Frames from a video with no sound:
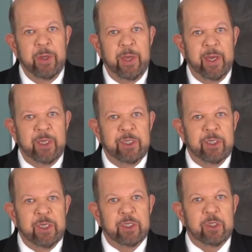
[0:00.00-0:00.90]

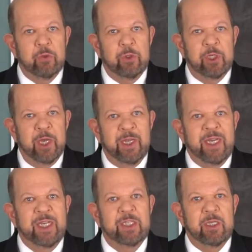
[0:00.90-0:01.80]
exist which can
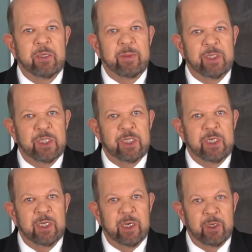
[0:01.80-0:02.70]
easily be
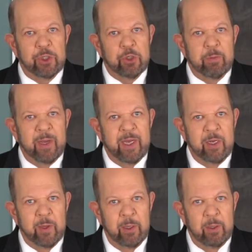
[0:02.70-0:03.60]
seen and understood by
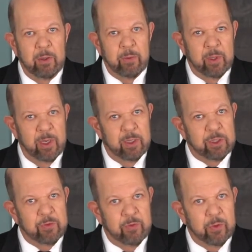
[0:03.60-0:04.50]
anyone,
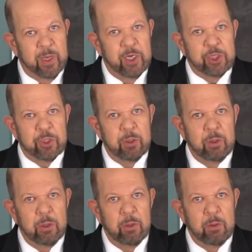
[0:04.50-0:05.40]
regardless of location
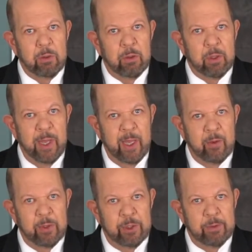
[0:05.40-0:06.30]
or
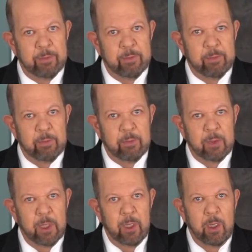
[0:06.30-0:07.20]
language.
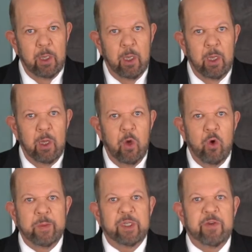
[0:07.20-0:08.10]

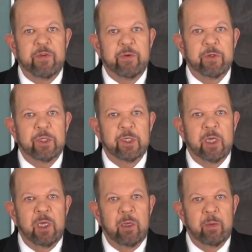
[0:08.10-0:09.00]
WHMIS first
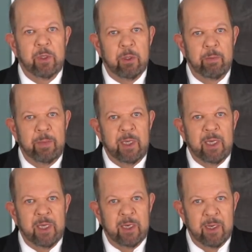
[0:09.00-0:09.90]
came into
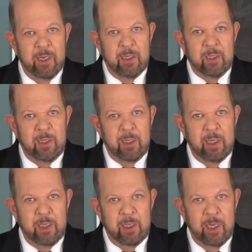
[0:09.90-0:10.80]
being in
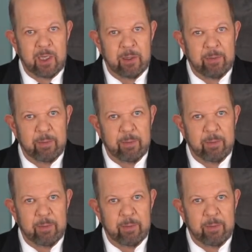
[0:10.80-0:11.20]
1988.